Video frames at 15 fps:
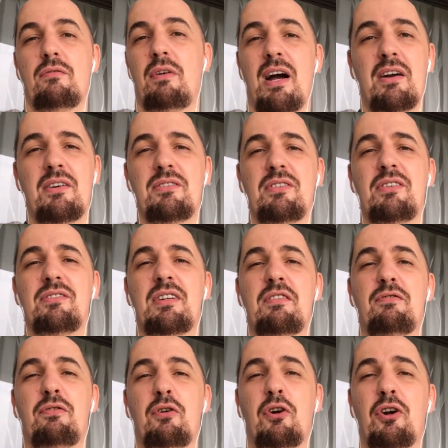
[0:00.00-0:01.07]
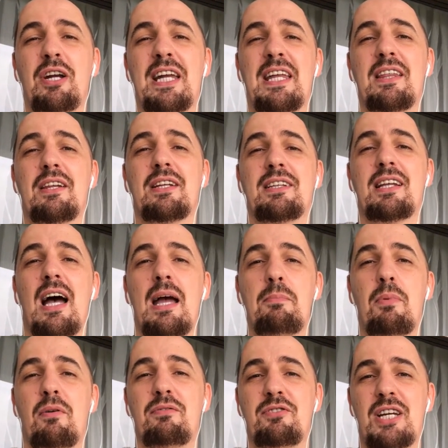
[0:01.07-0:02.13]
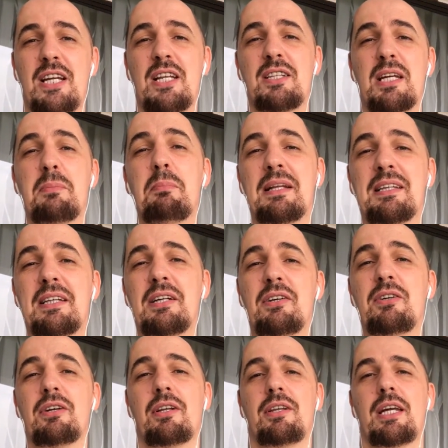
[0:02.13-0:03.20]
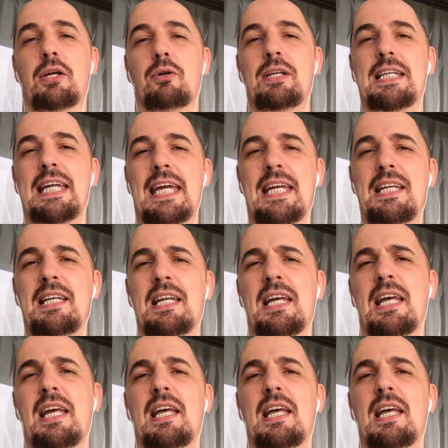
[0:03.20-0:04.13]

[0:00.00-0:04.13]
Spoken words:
Viruses differ in the type of genetic material they contain,